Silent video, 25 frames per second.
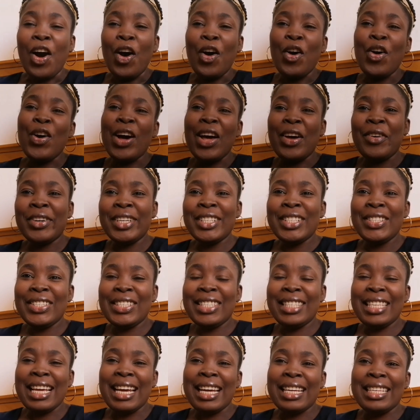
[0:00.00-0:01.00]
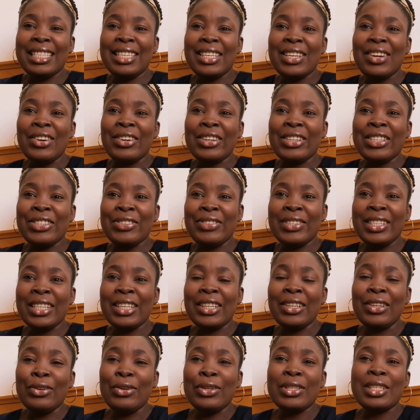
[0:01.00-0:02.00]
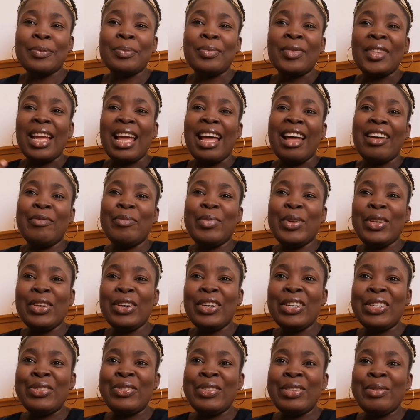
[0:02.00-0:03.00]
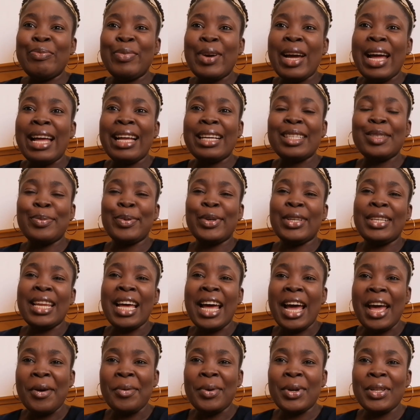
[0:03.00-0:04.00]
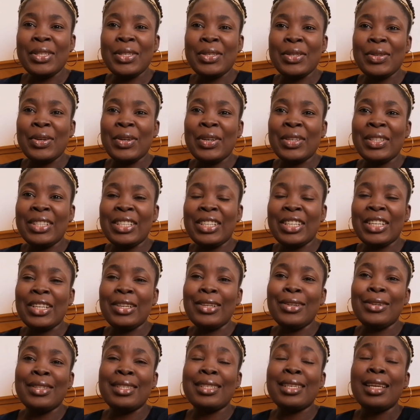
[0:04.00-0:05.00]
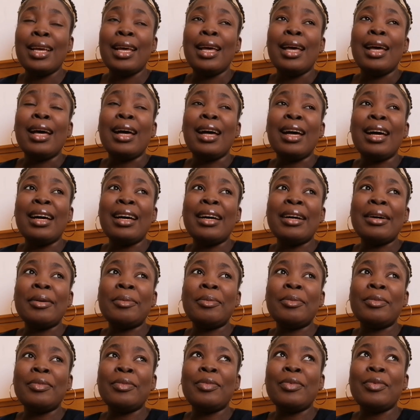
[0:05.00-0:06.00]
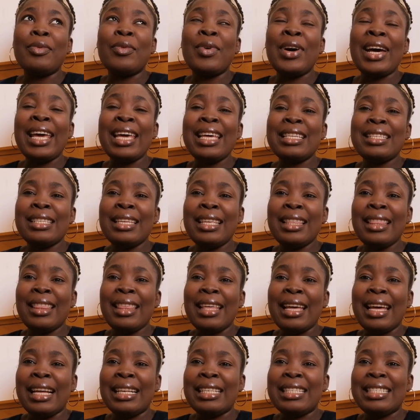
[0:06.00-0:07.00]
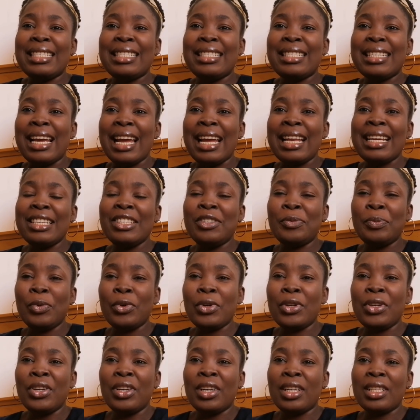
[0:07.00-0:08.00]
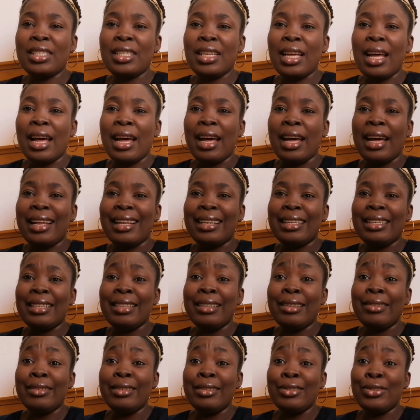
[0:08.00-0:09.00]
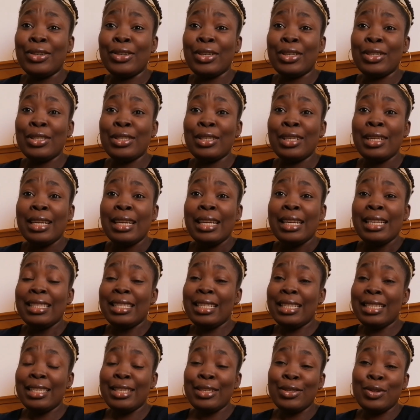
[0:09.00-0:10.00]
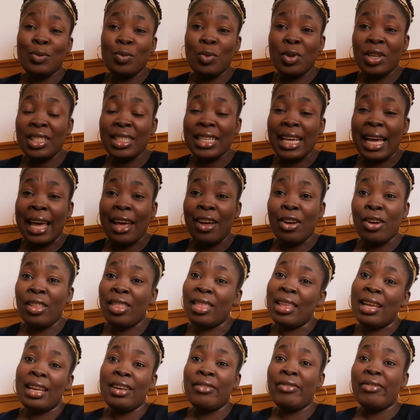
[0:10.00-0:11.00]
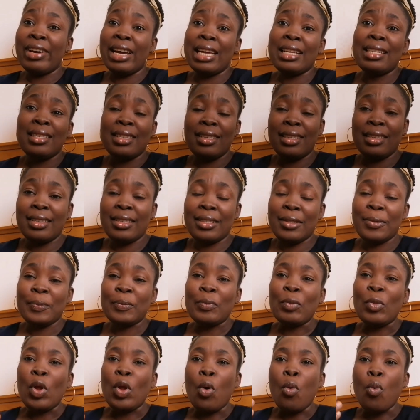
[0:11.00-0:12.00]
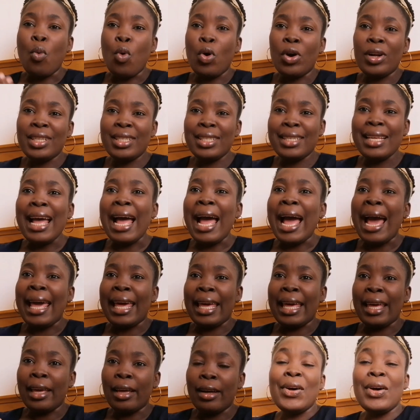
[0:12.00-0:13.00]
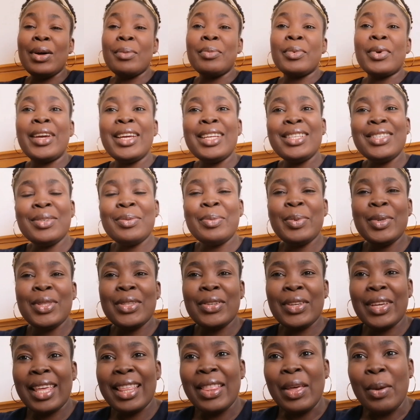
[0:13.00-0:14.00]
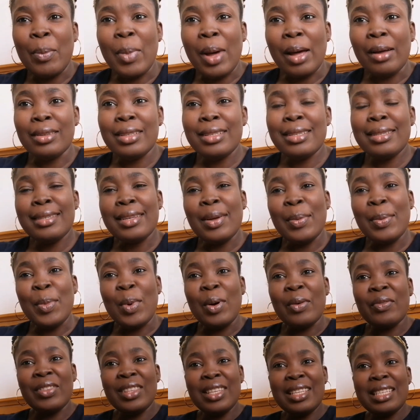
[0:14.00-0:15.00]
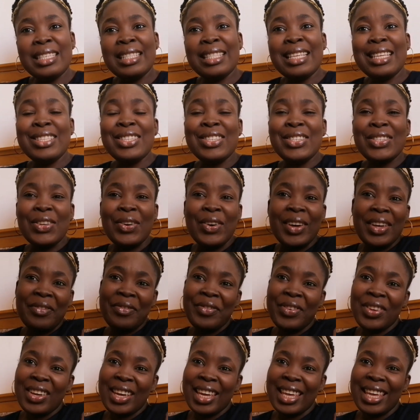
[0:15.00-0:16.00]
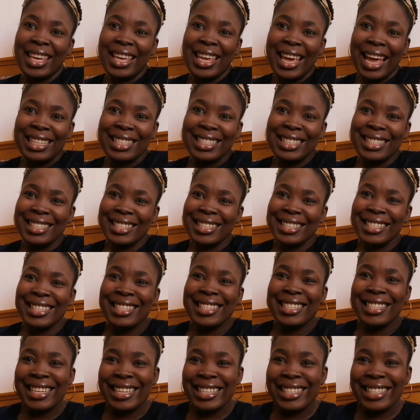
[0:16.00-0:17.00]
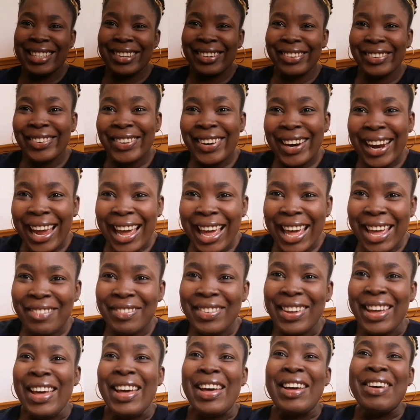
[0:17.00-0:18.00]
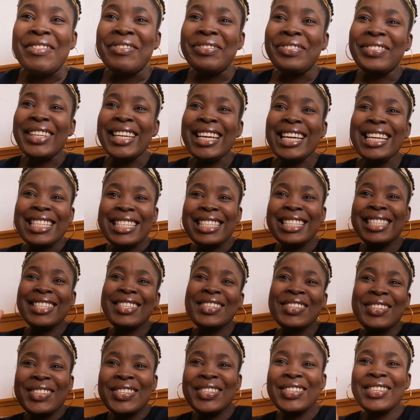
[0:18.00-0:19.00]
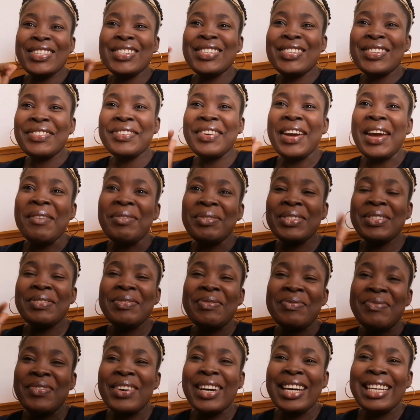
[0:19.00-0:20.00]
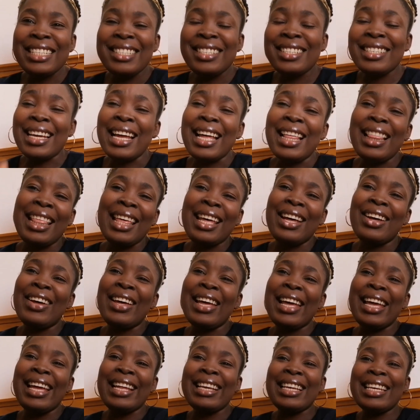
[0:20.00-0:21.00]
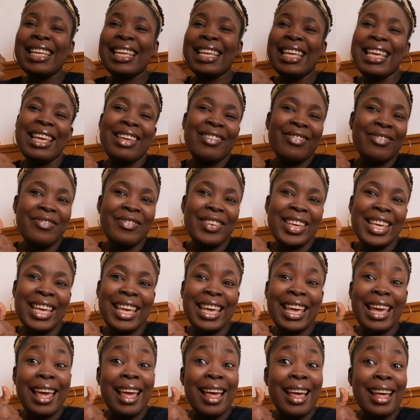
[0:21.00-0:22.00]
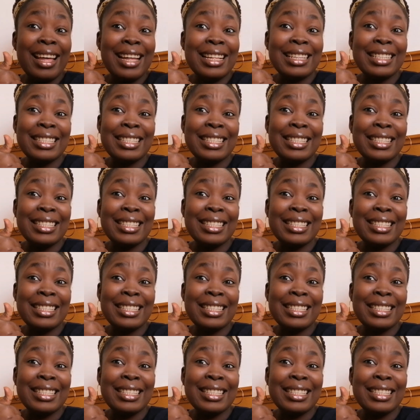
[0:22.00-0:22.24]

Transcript: oh, I want to start ordering clothes. I've been ordering bags, but now I want to order clothes. Why is it that Chinese products are just, this is what I ordered versus so I'm going to be talking about some of these things. So if you're yet to subscribe, please do subscribe to my channel and give me a